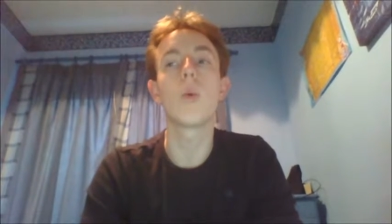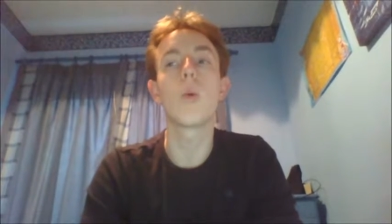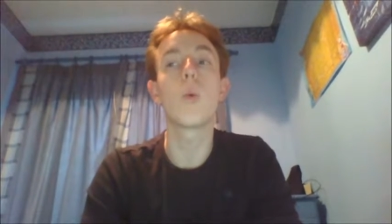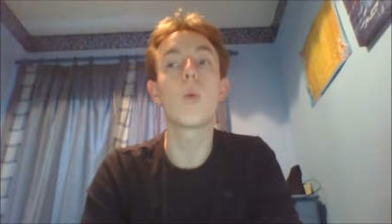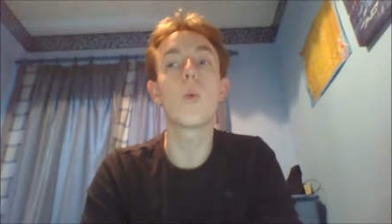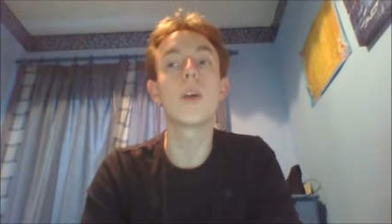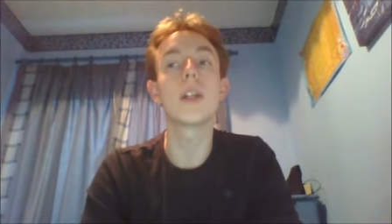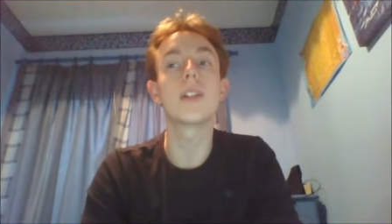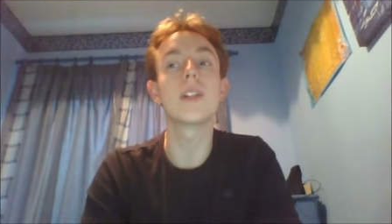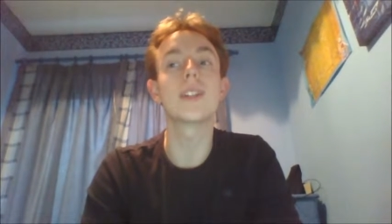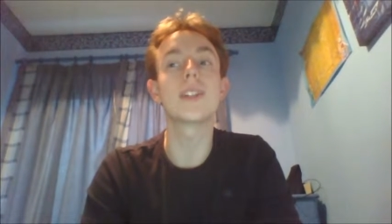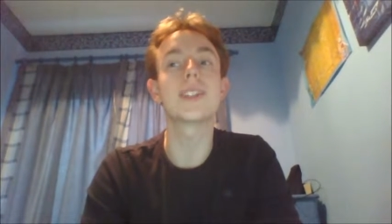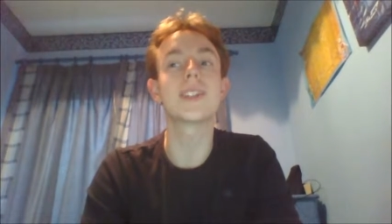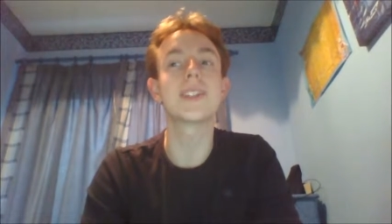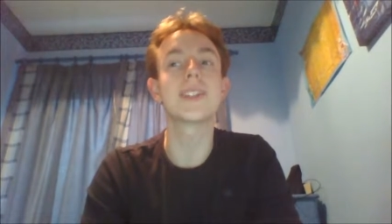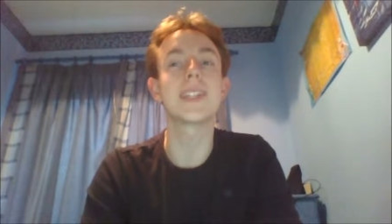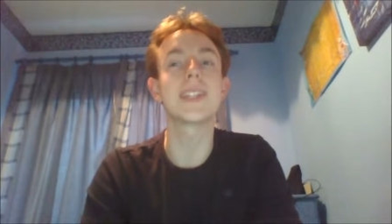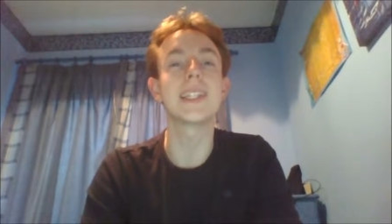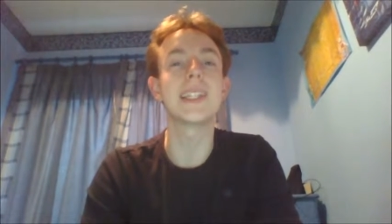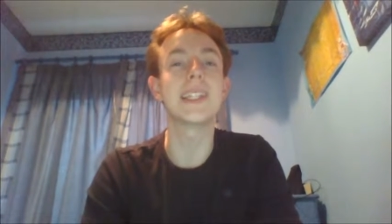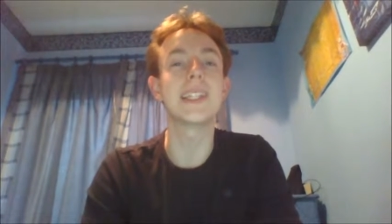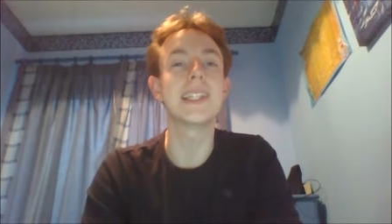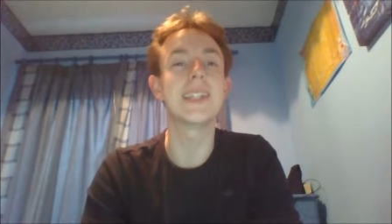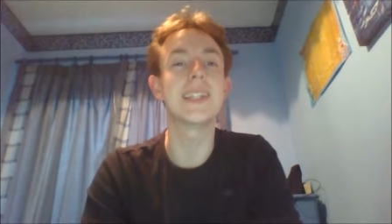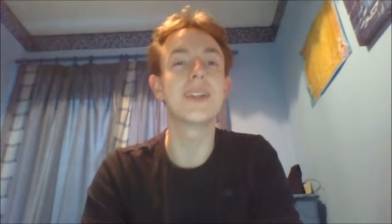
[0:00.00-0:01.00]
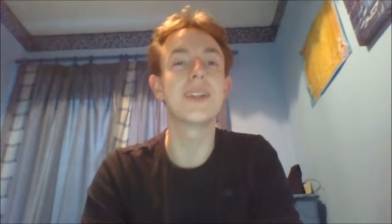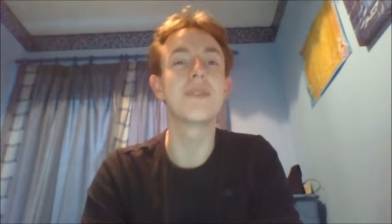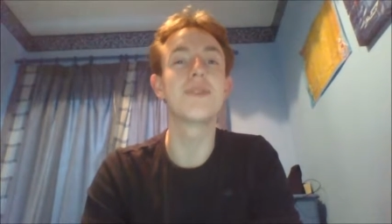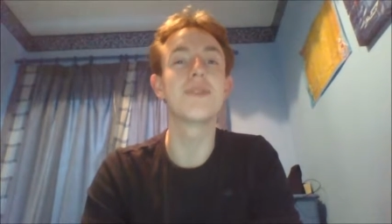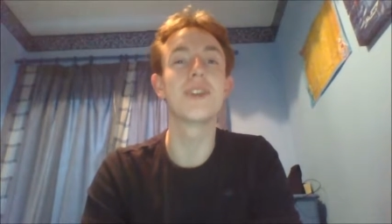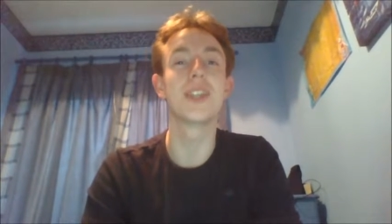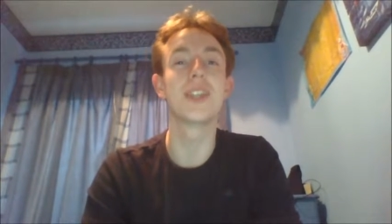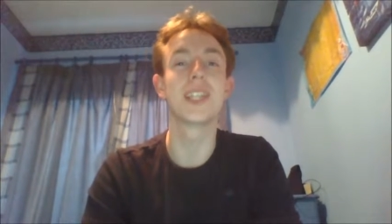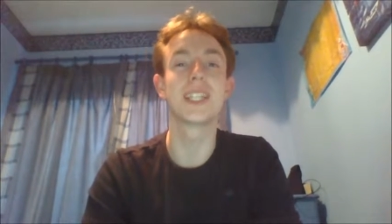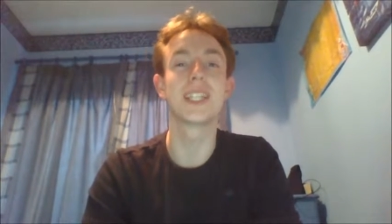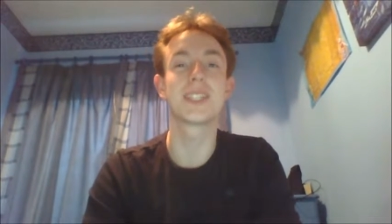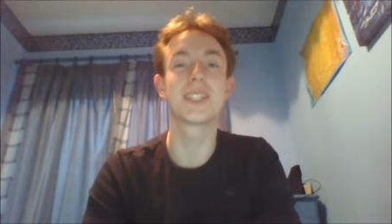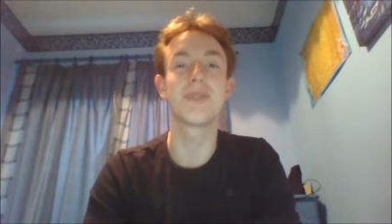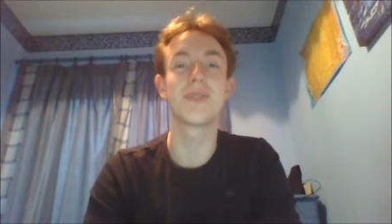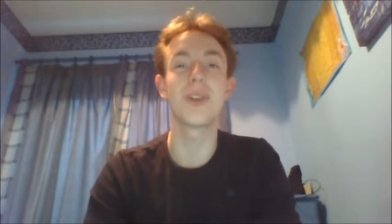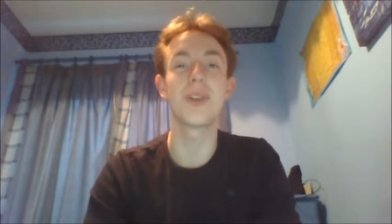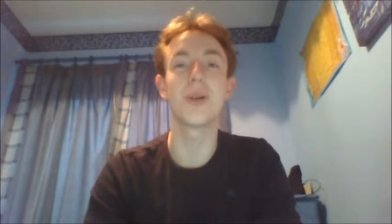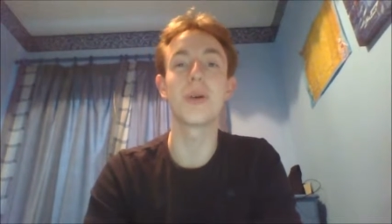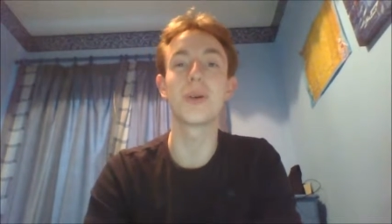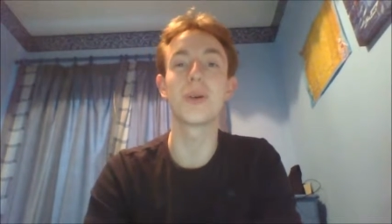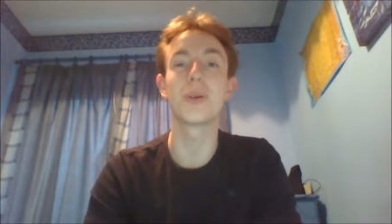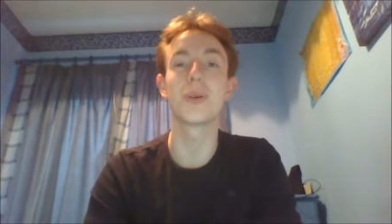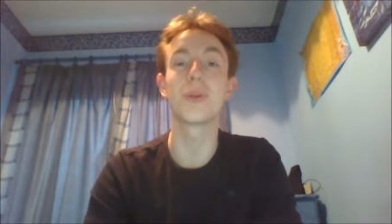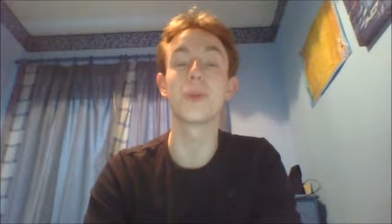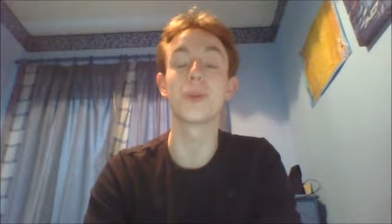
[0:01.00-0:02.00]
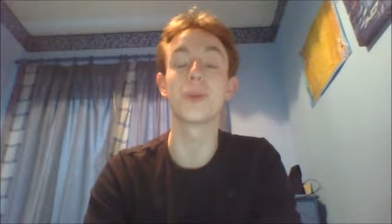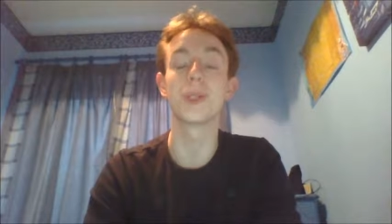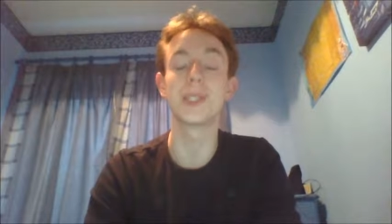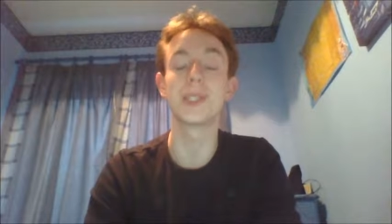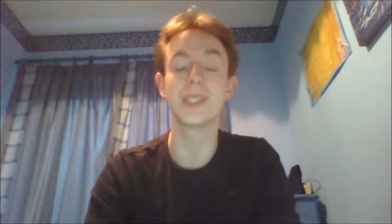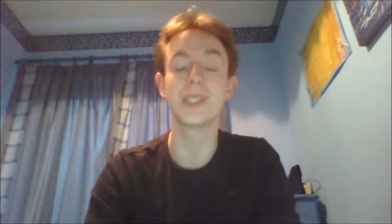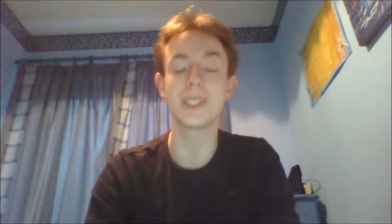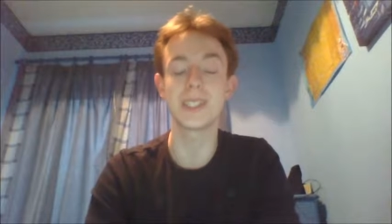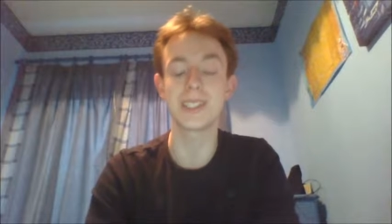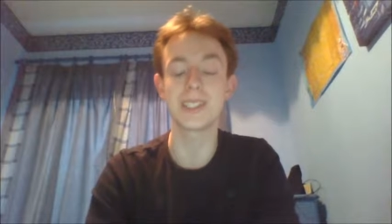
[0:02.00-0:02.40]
we'll see for this vlog, won't we?